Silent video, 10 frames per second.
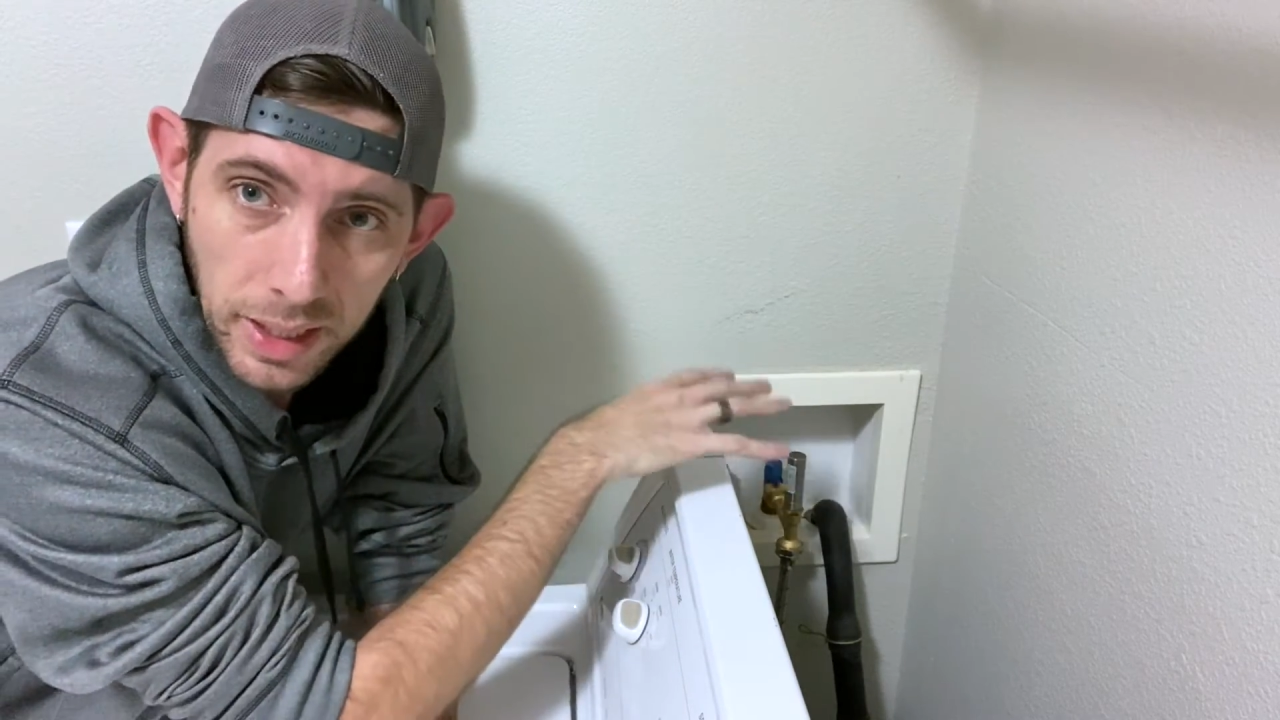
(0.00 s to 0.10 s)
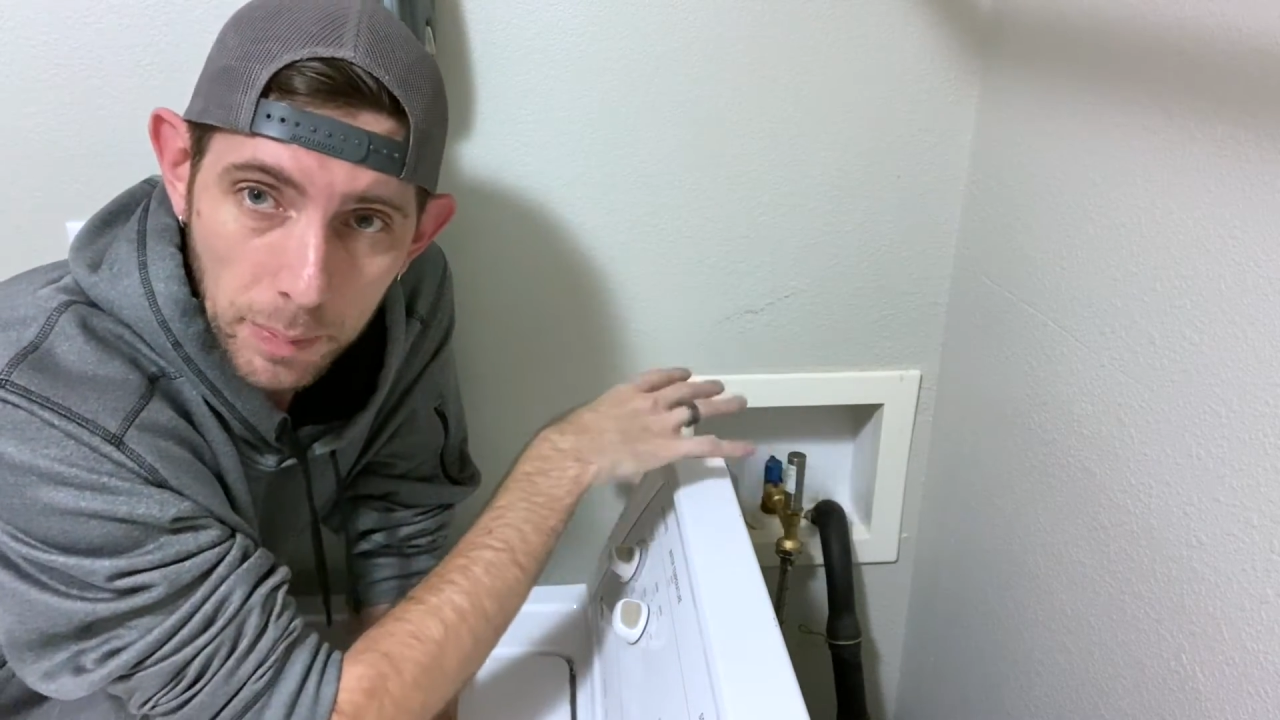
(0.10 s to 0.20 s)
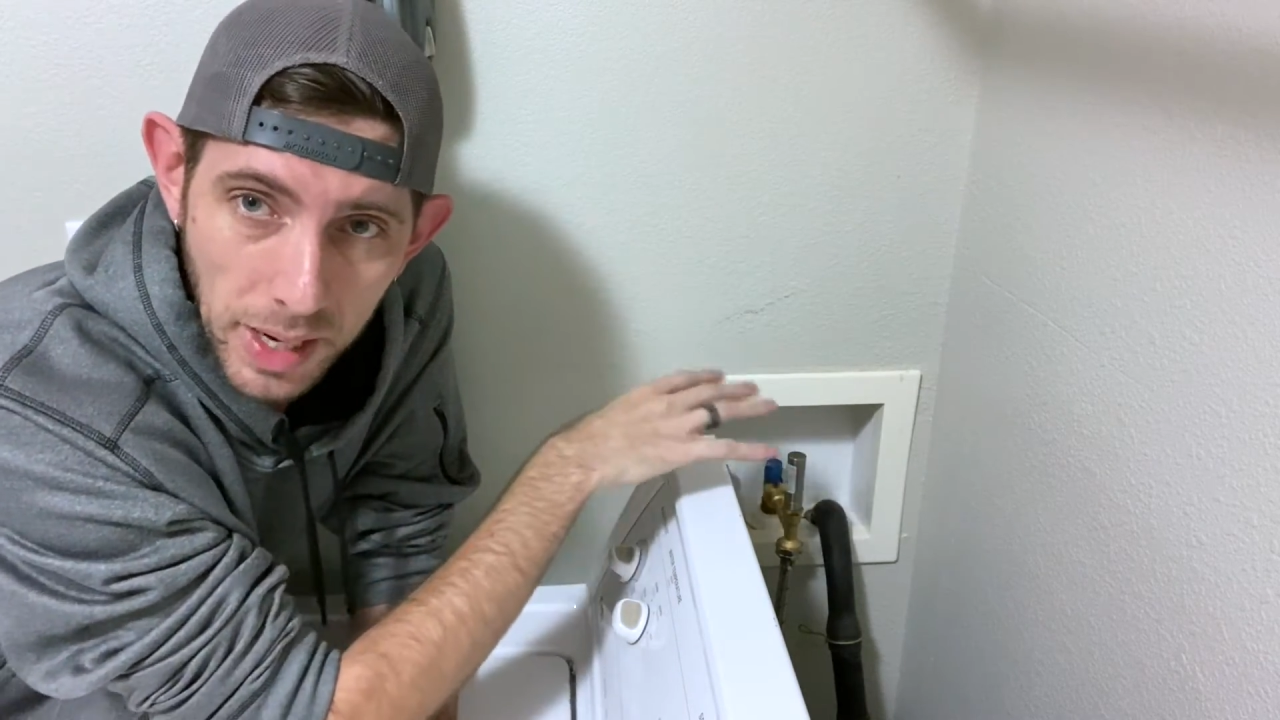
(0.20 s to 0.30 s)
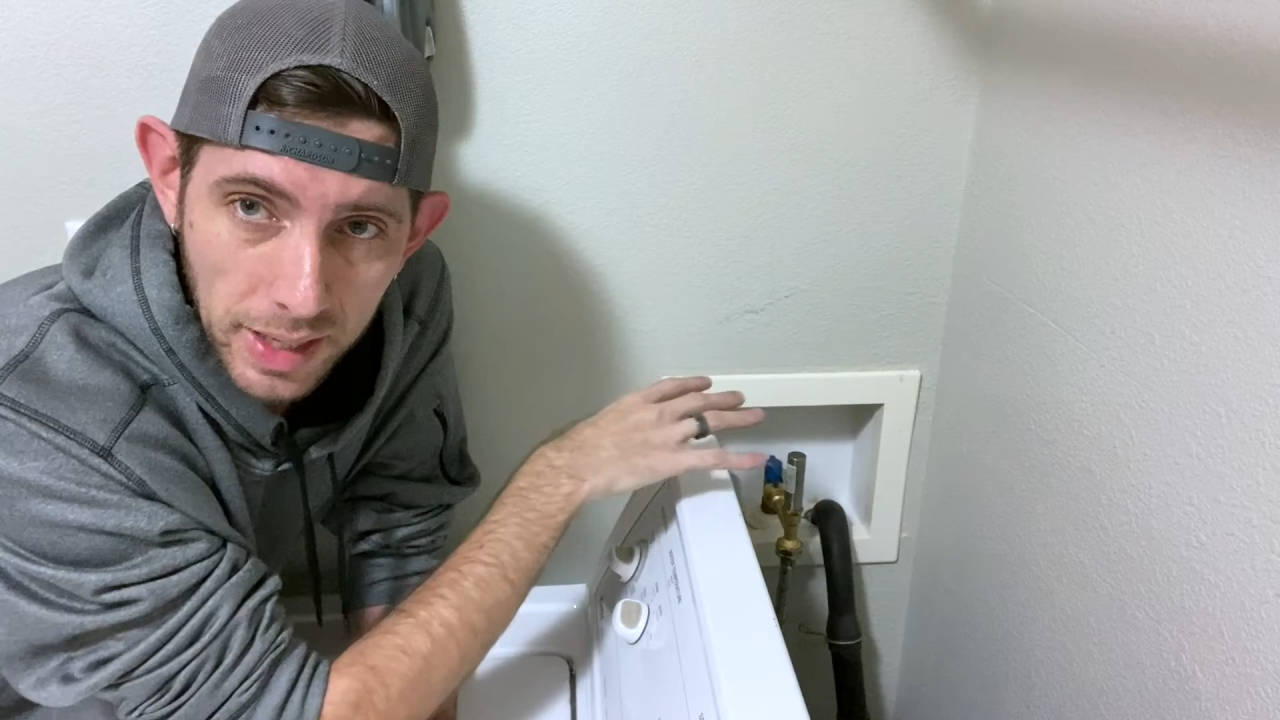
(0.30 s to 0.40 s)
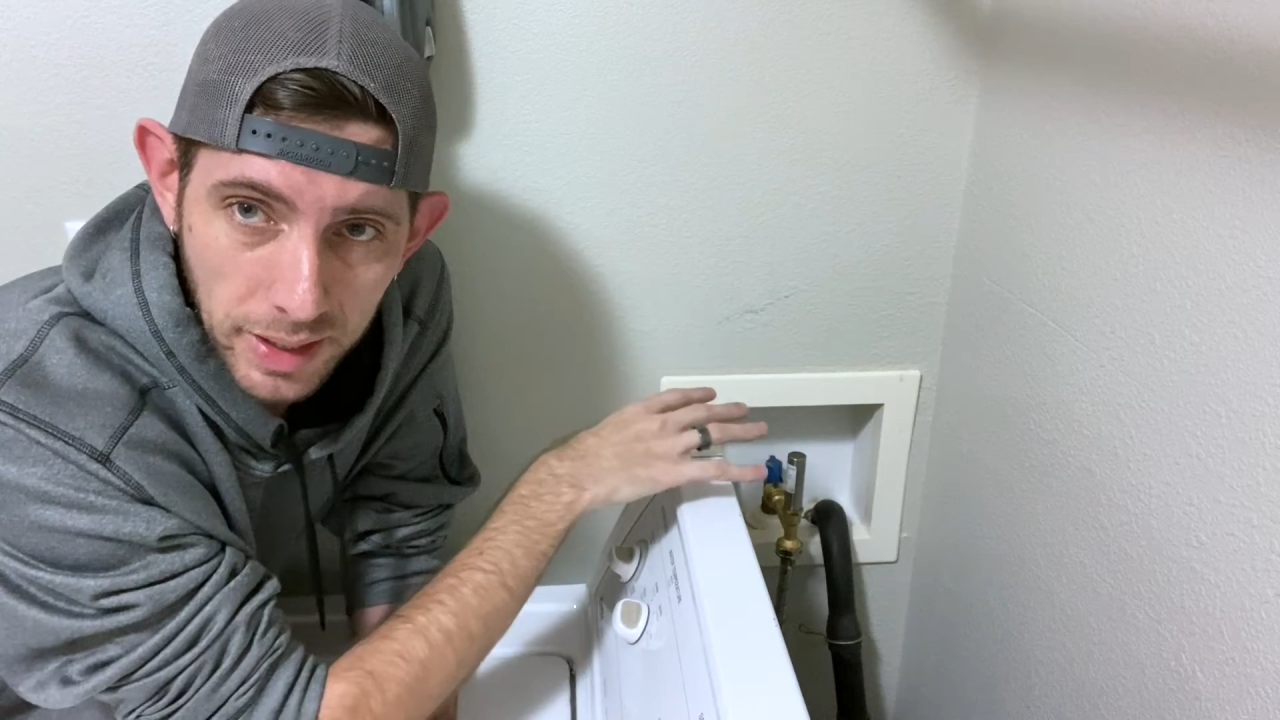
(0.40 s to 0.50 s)
a
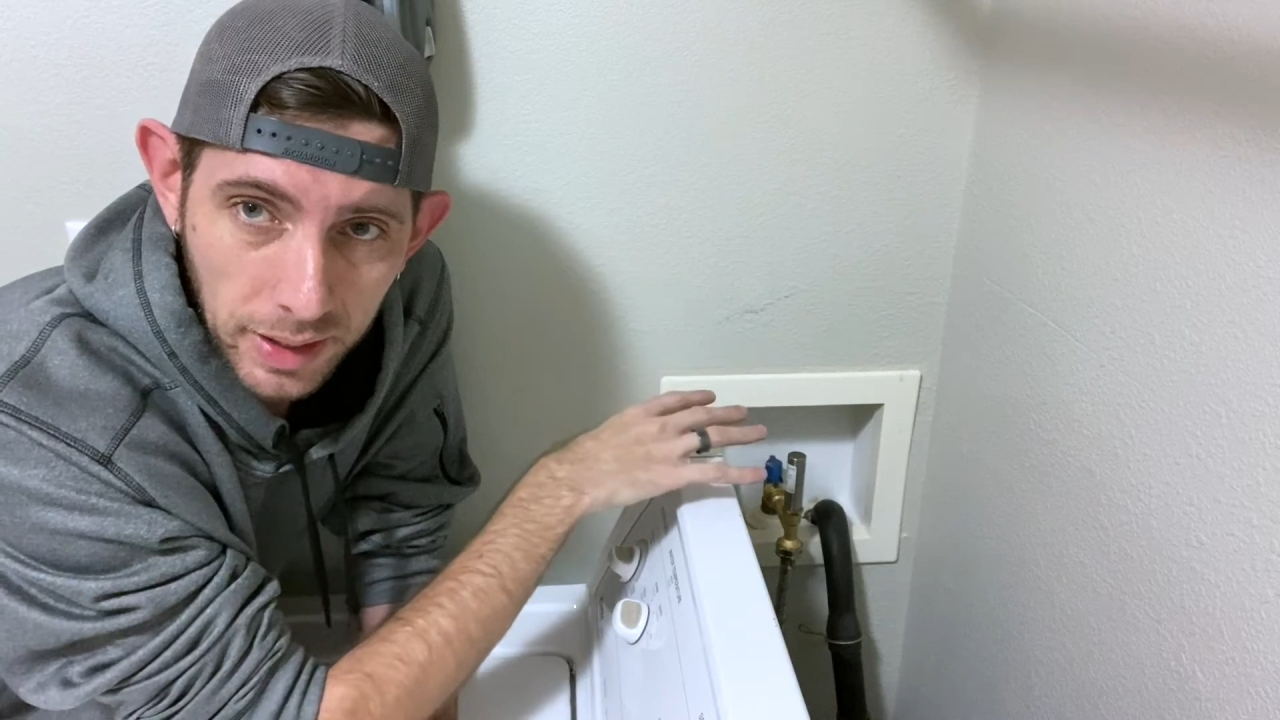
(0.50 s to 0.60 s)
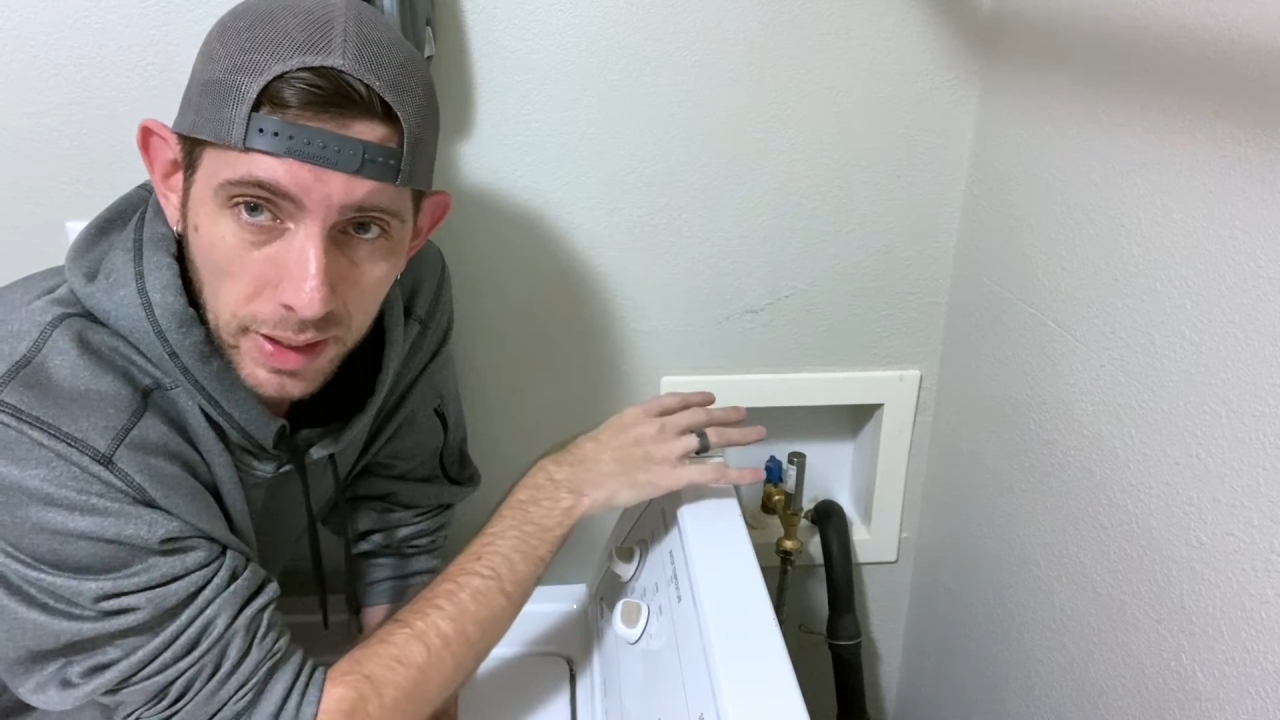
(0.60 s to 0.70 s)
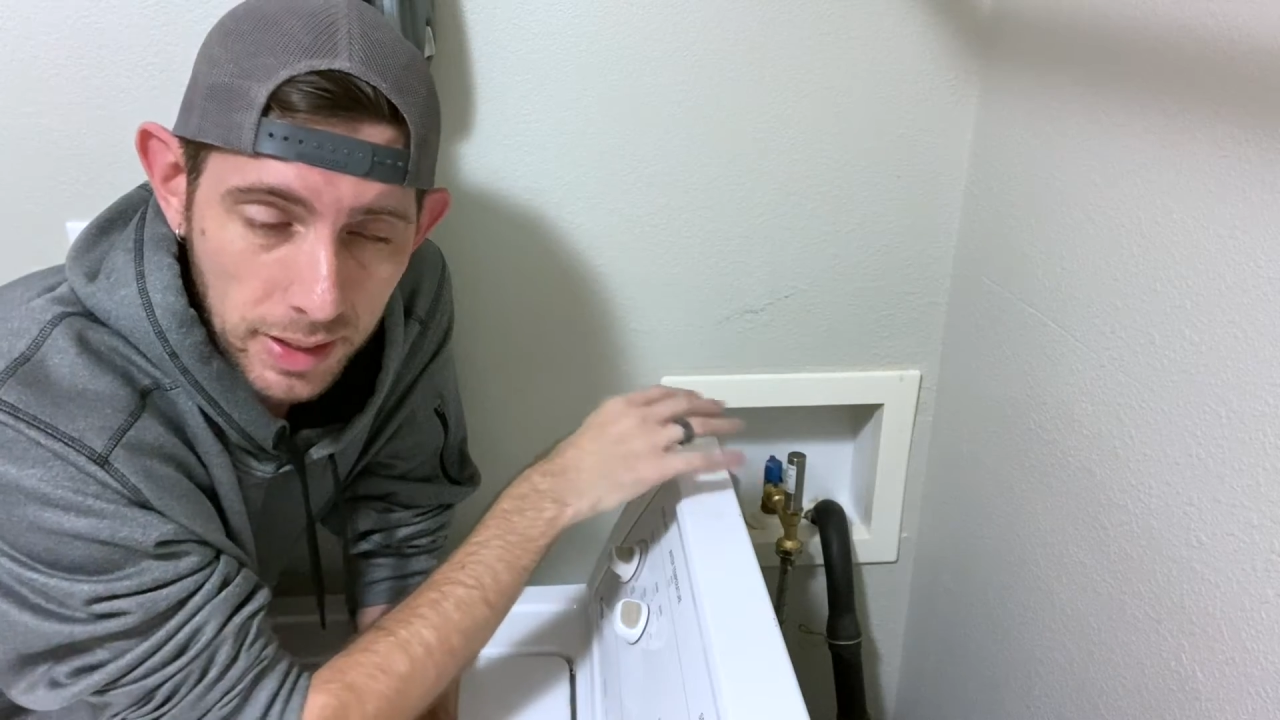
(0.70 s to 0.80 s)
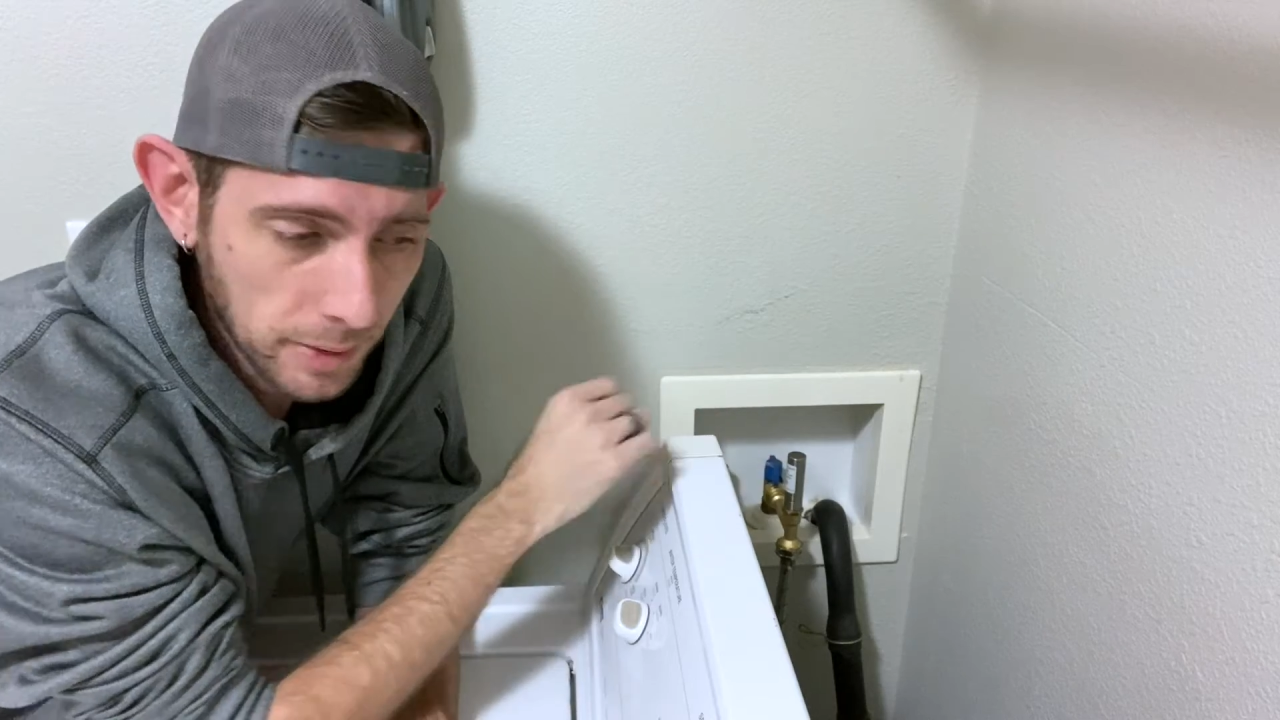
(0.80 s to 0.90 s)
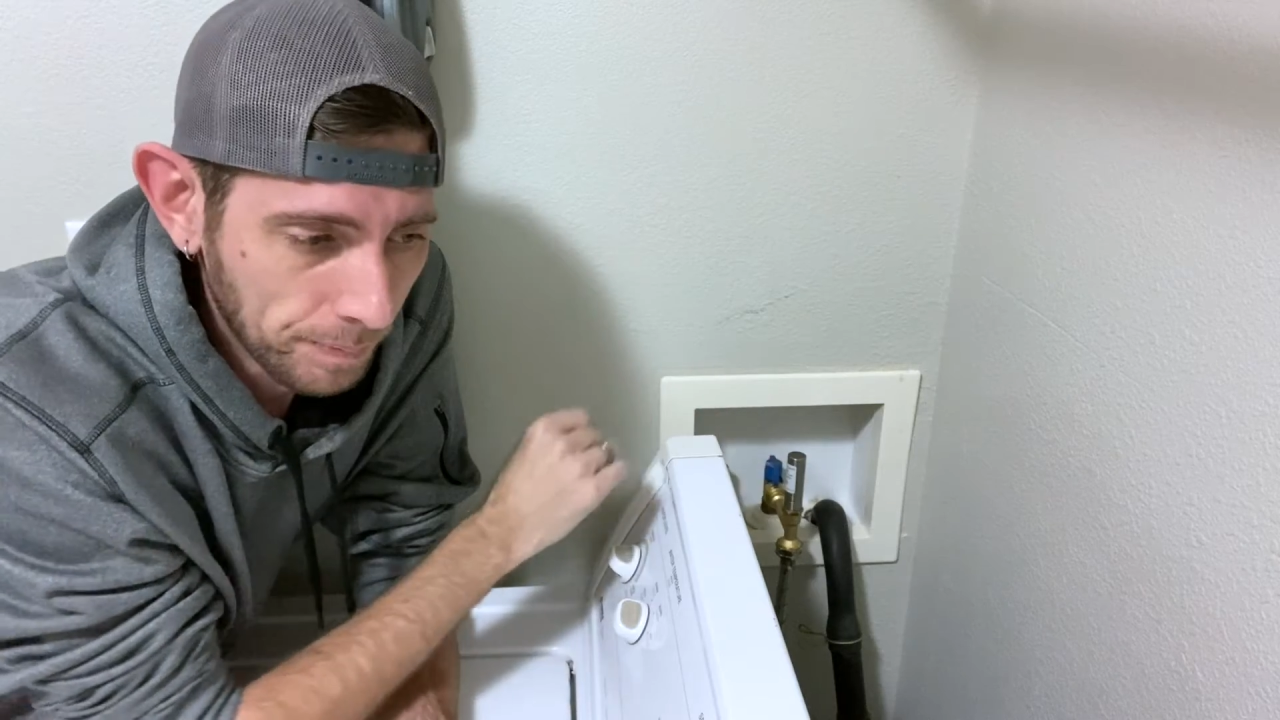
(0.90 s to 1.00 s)
box like
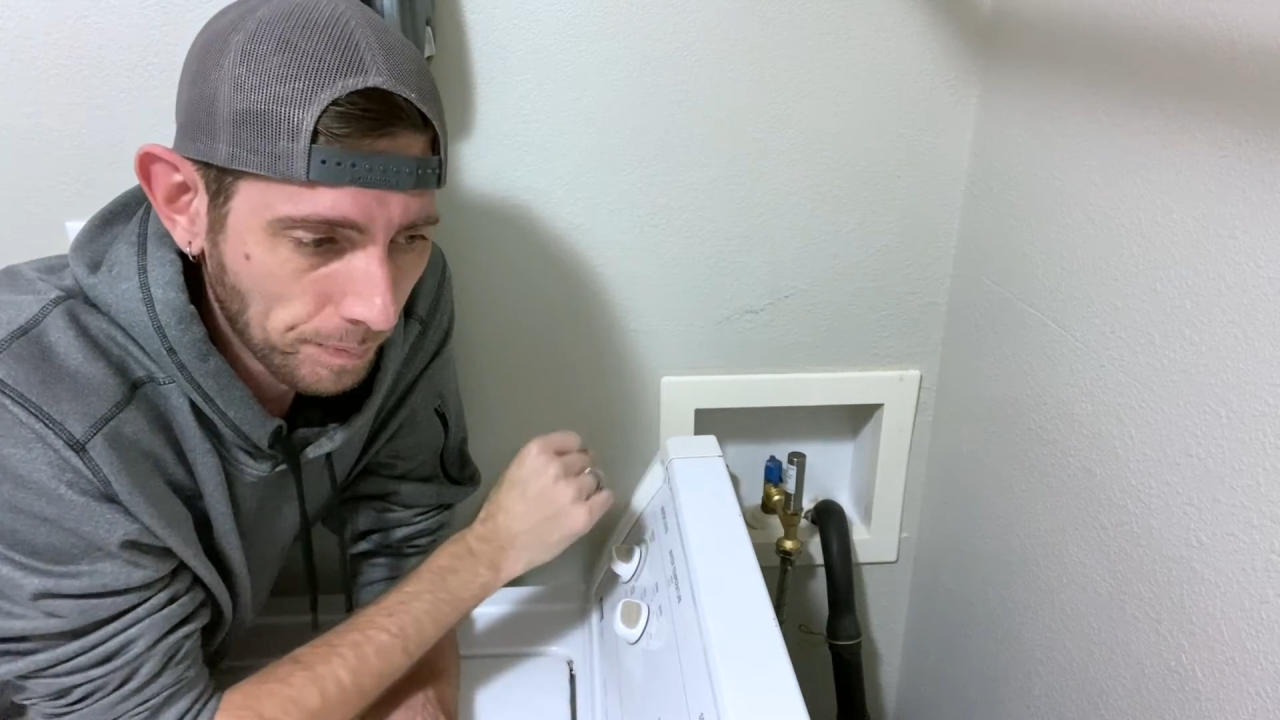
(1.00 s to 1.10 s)
this,